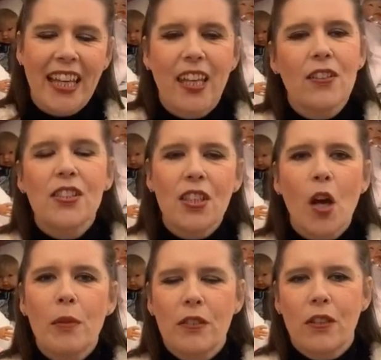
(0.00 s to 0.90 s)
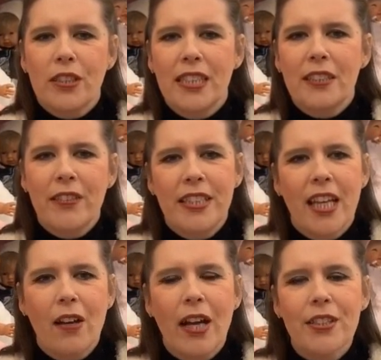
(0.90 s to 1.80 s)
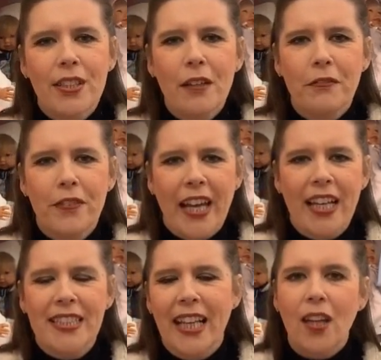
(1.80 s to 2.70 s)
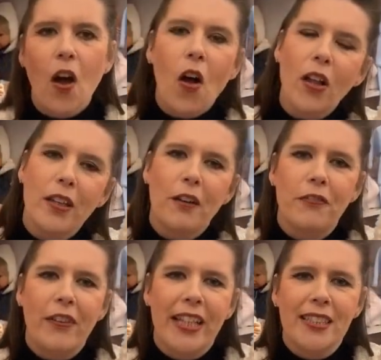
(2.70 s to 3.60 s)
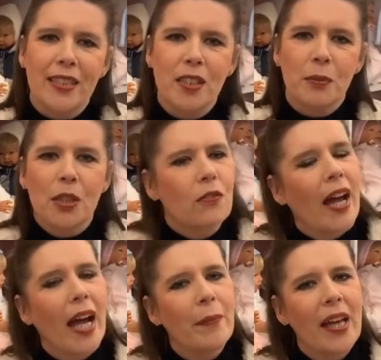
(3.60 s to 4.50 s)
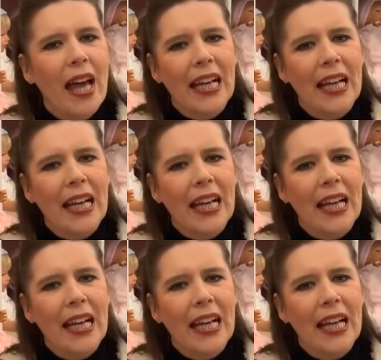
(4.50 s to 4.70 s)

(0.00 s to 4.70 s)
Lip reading: Thank you so much for watching this video and don't forget to tell all your friends to subscribe